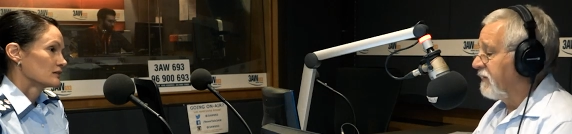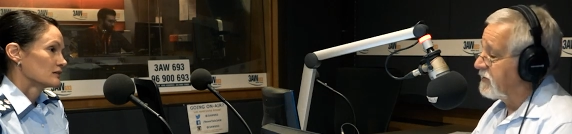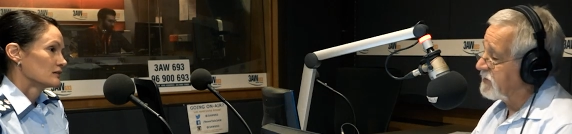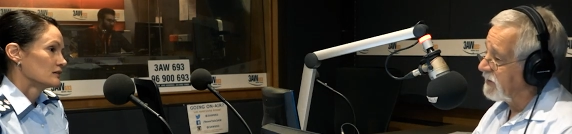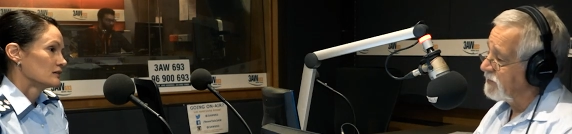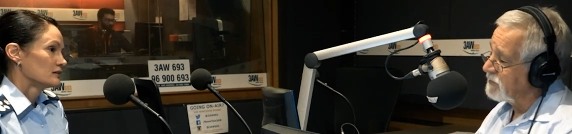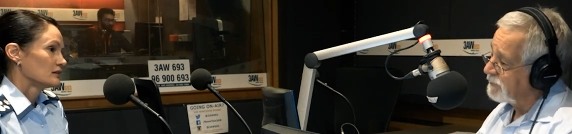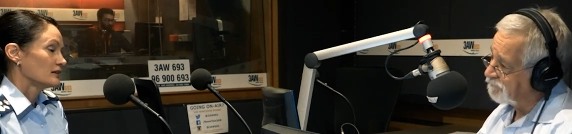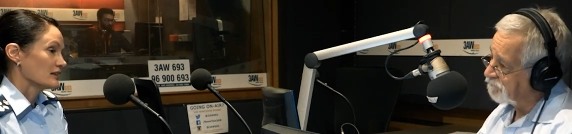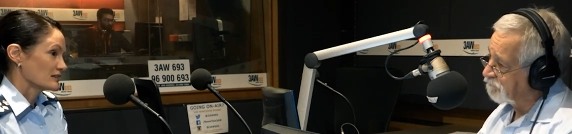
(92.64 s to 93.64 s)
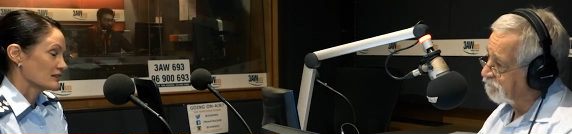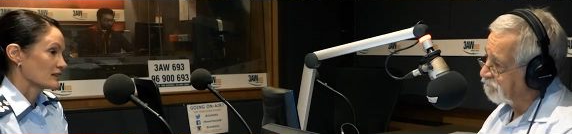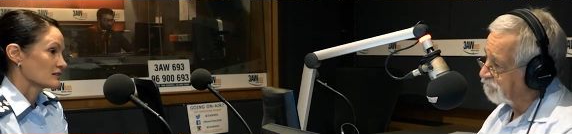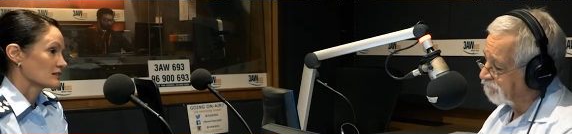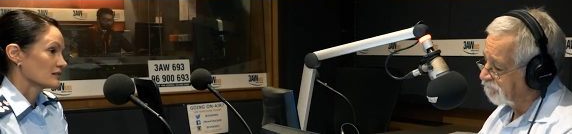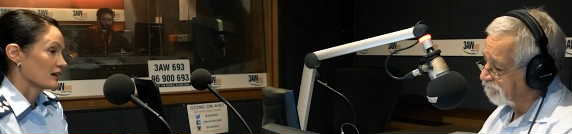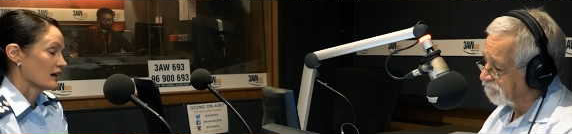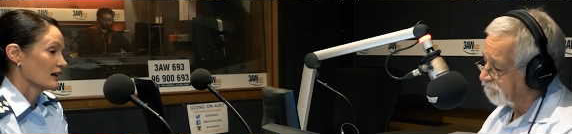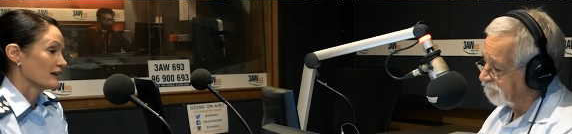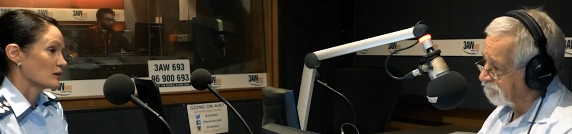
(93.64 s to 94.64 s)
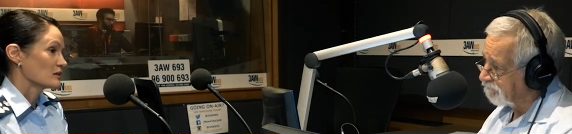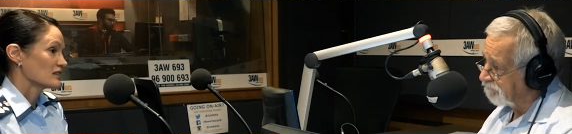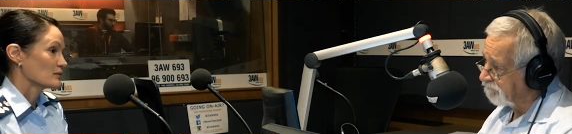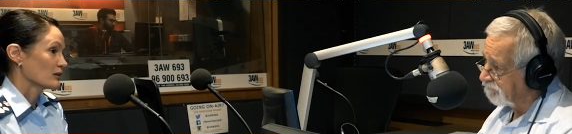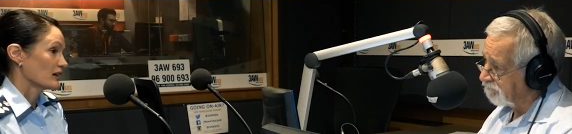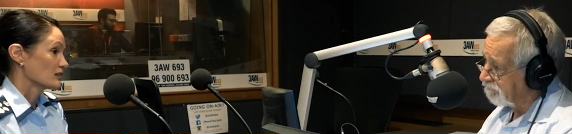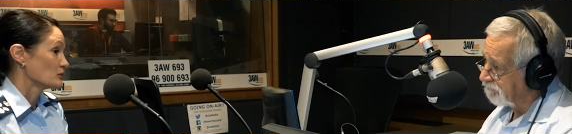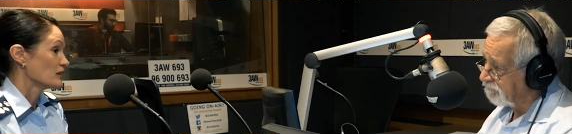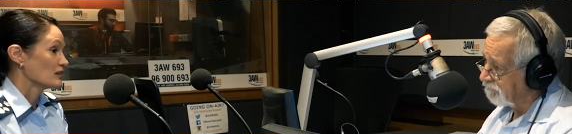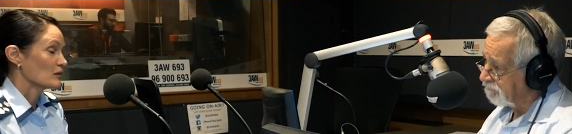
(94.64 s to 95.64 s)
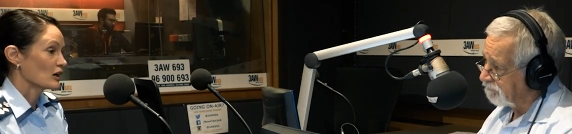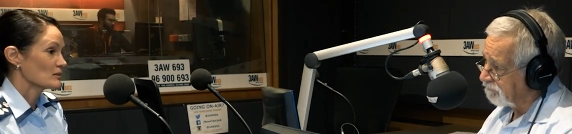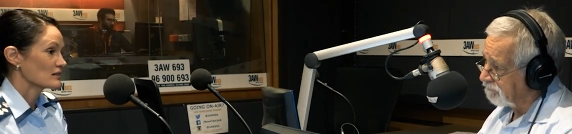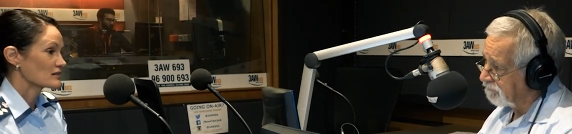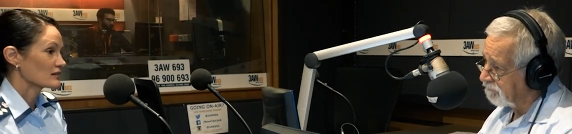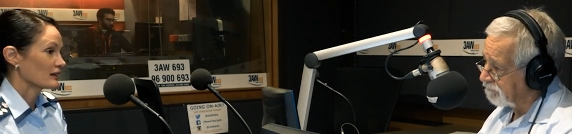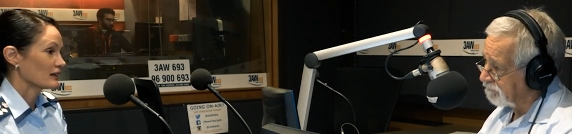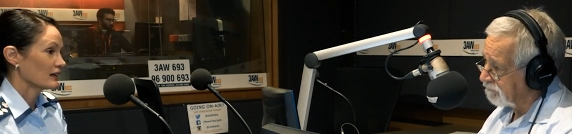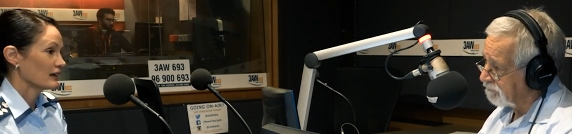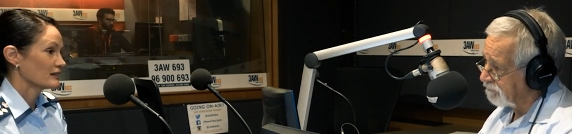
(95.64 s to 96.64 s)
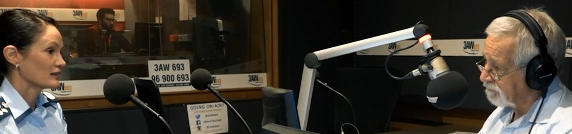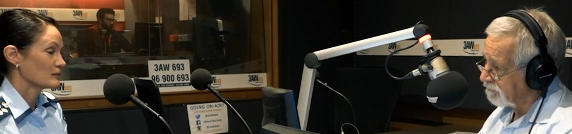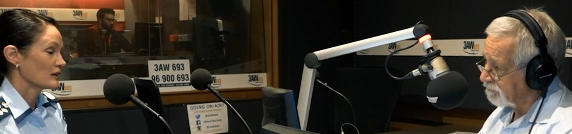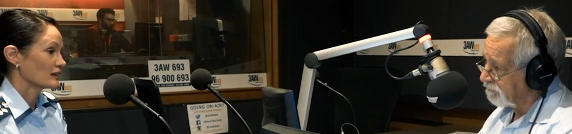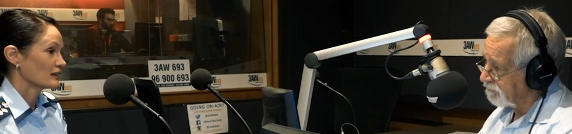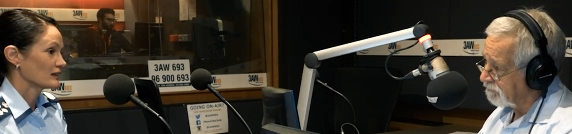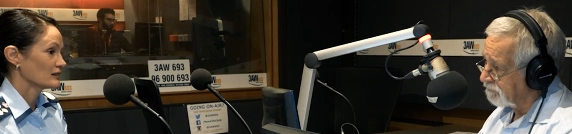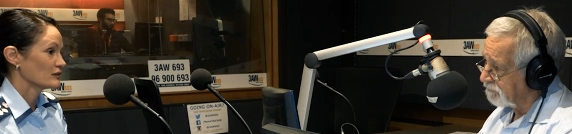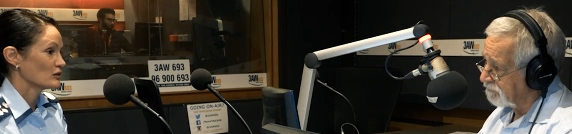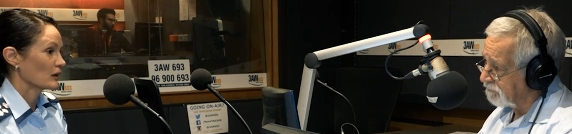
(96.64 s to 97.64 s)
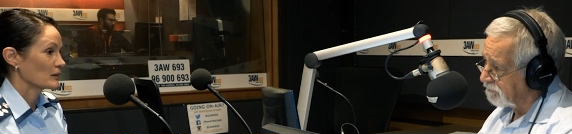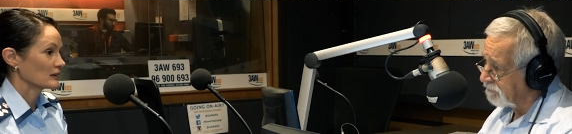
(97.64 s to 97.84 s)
Speaker 1: the attackers?
Speaker 2: Yes, it does. Uh, and they were separated within moments uh, and being interviewed by